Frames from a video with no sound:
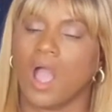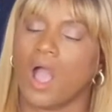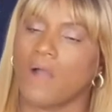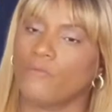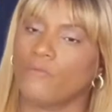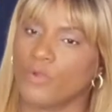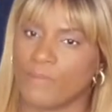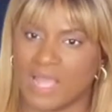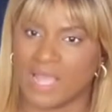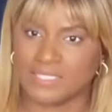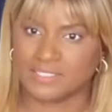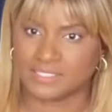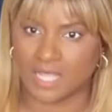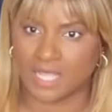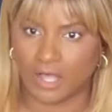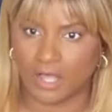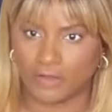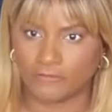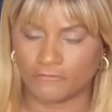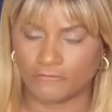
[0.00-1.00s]
with
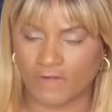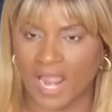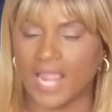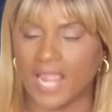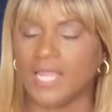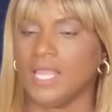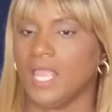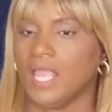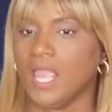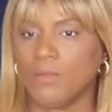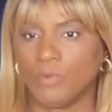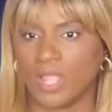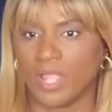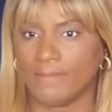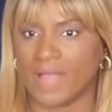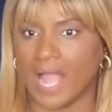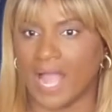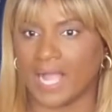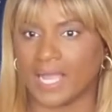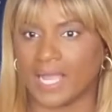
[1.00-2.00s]
myself, right? And with
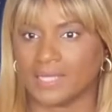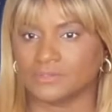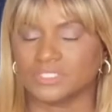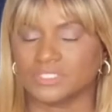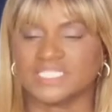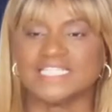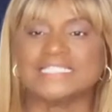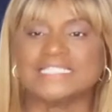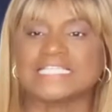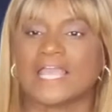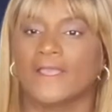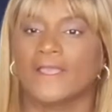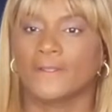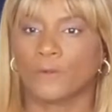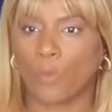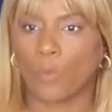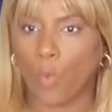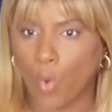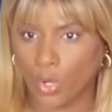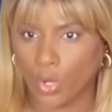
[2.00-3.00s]
my accountants
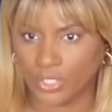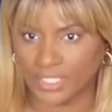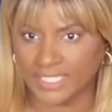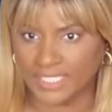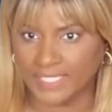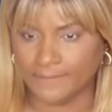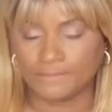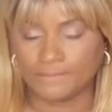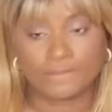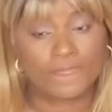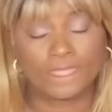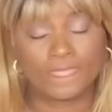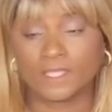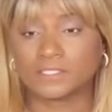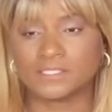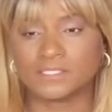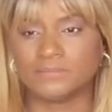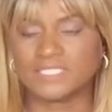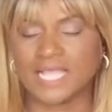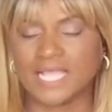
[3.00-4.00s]
quarterly,
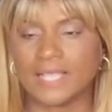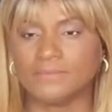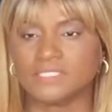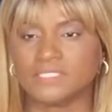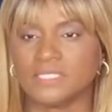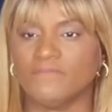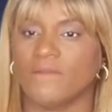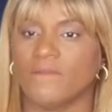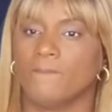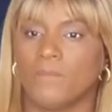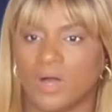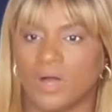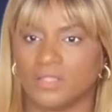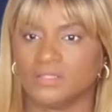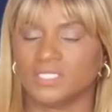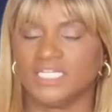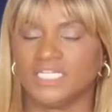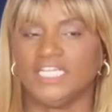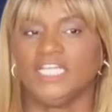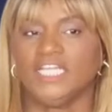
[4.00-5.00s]
sometimes even
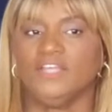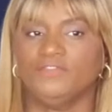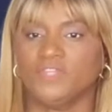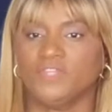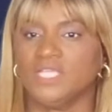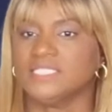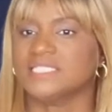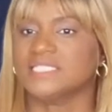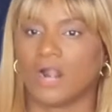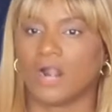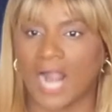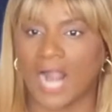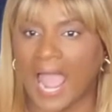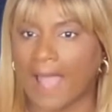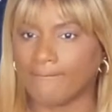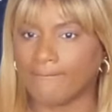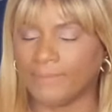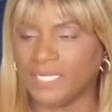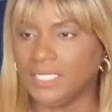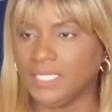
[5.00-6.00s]
monthly. If things are
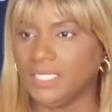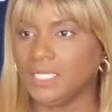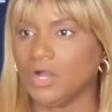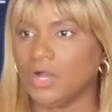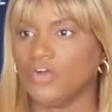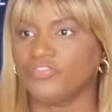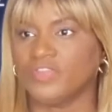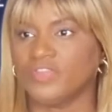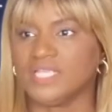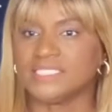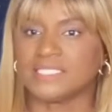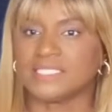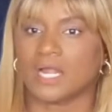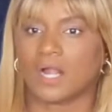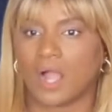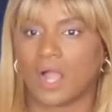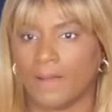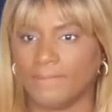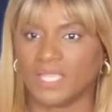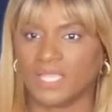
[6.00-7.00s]
happening or things are
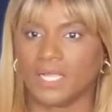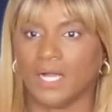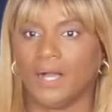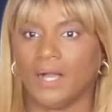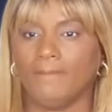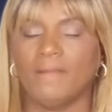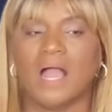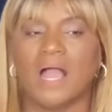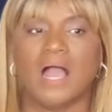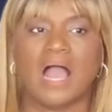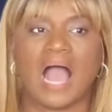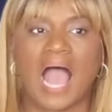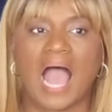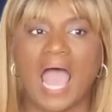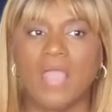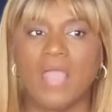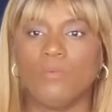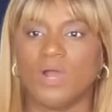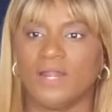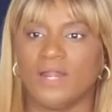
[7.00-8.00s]
coming up,
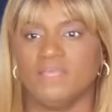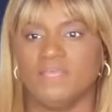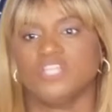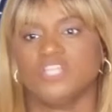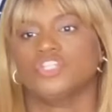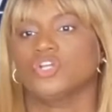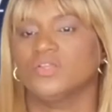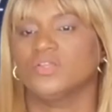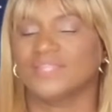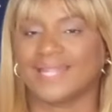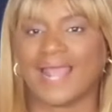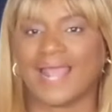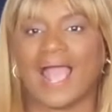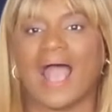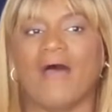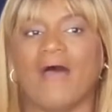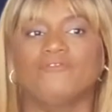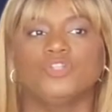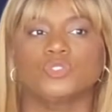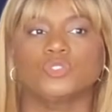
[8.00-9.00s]
I want to make sure that I
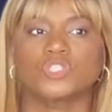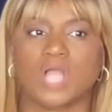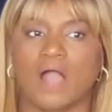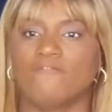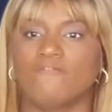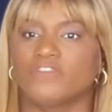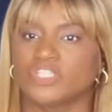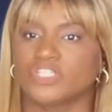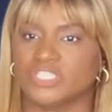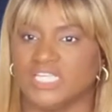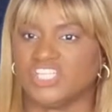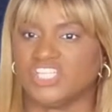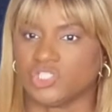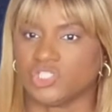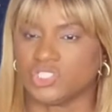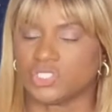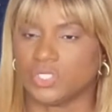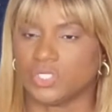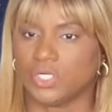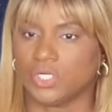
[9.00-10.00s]
have those
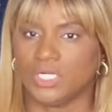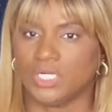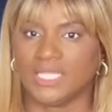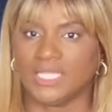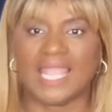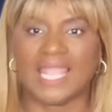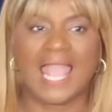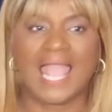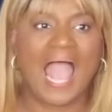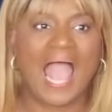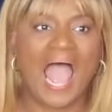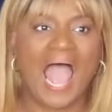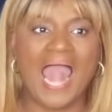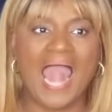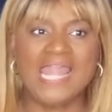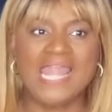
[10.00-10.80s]
conversations early. I